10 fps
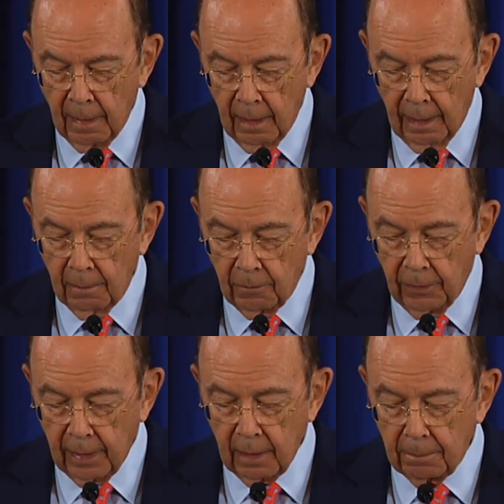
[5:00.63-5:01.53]
I am
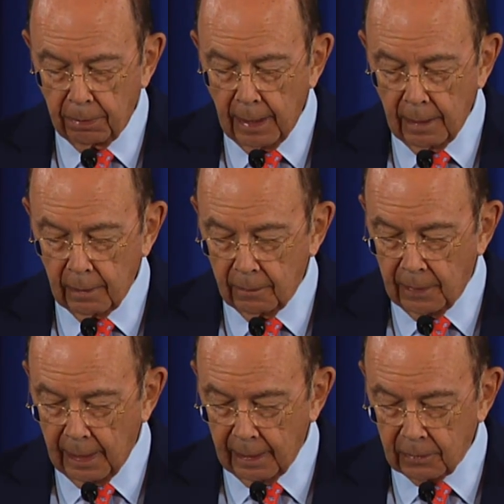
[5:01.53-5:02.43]
very proud of
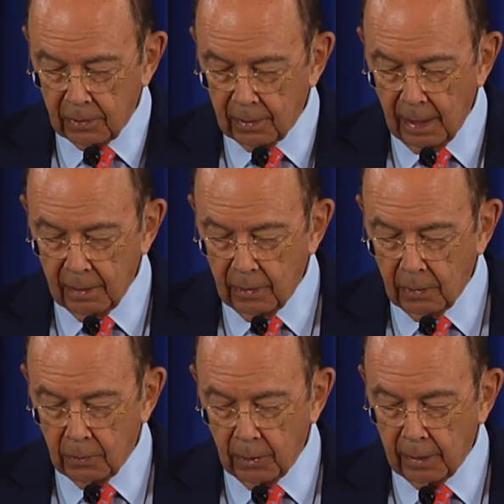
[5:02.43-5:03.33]
the
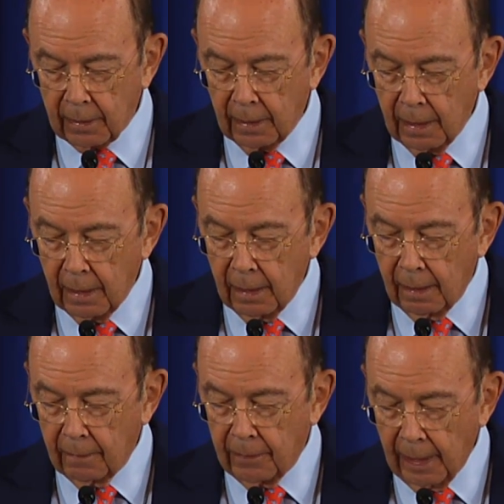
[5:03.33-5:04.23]
outstanding work
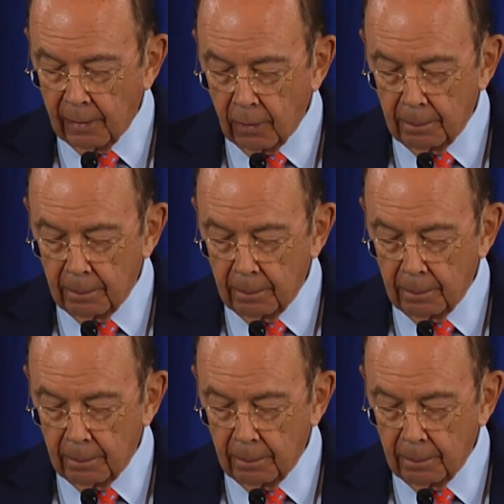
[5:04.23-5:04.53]
of our